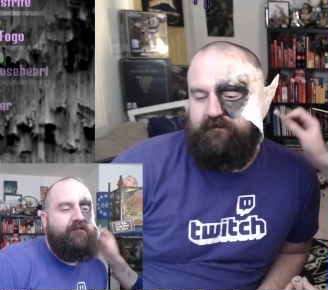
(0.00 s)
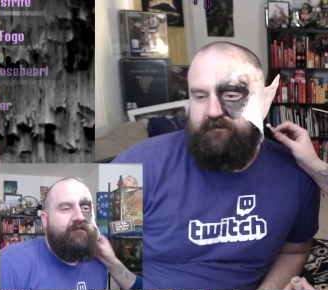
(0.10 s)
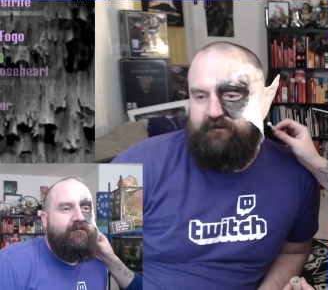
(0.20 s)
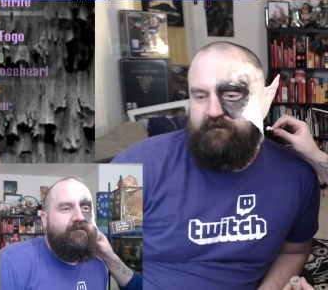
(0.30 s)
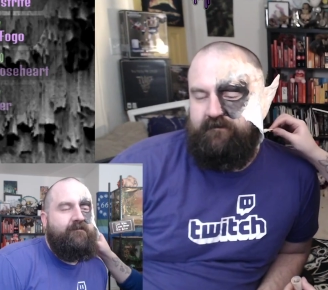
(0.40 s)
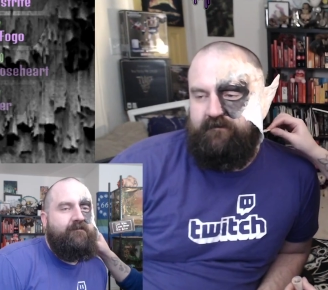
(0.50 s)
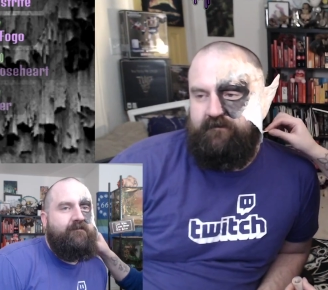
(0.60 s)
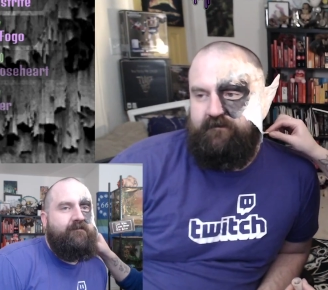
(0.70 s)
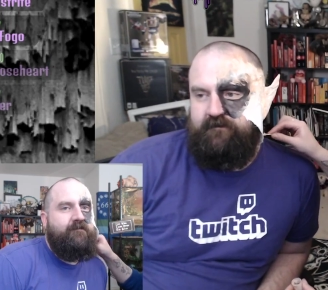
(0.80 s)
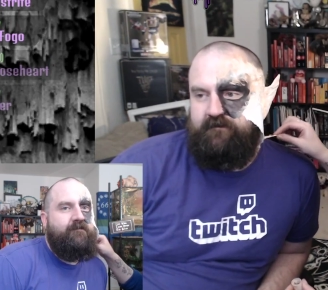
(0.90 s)

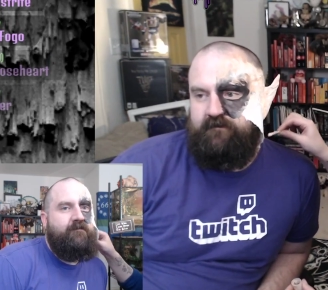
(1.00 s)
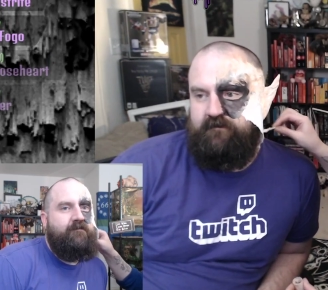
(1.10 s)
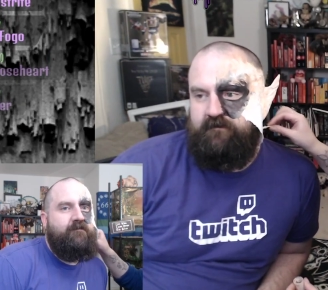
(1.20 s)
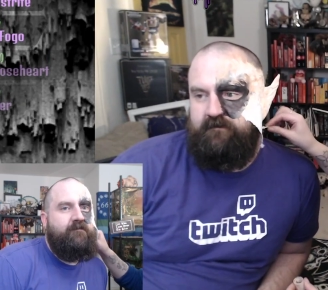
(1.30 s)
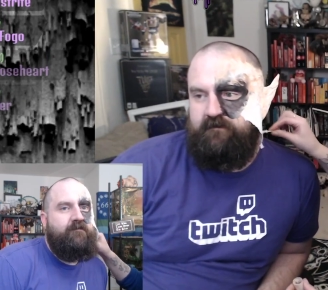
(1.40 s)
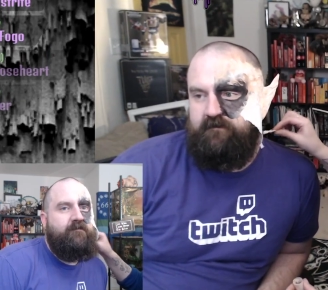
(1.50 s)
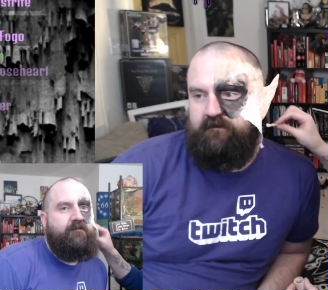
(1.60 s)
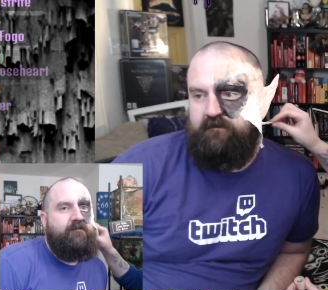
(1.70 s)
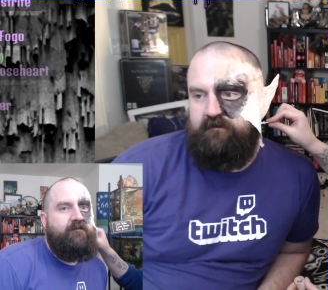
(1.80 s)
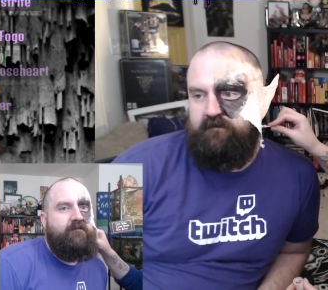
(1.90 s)

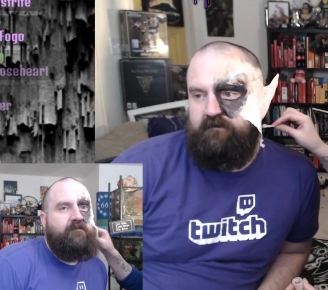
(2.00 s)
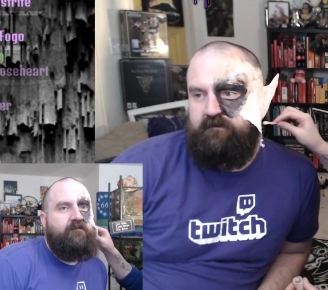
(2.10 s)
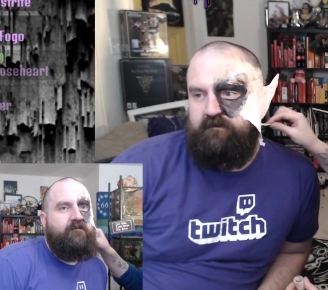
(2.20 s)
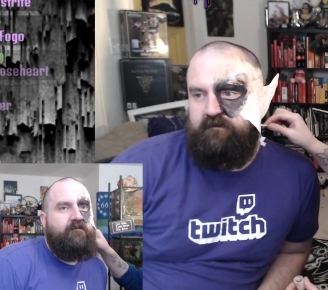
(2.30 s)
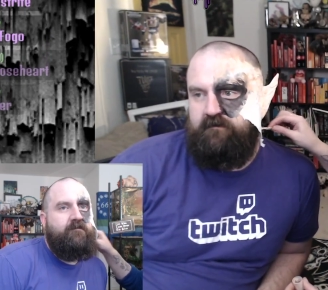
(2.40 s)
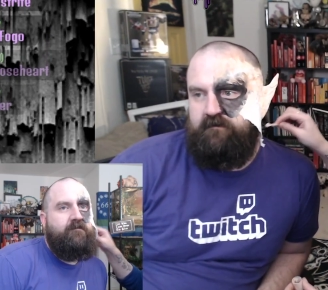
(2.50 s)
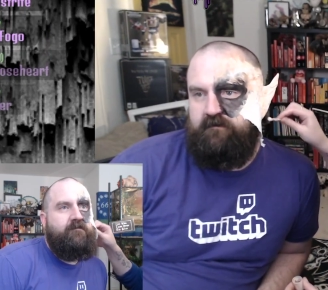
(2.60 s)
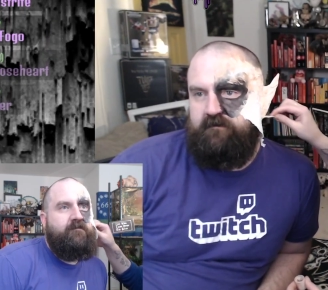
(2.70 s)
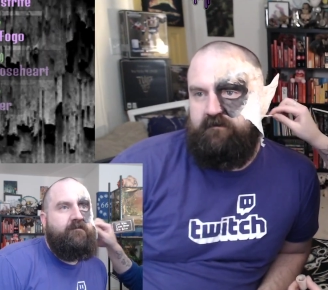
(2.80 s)
No one is speaking in this clip.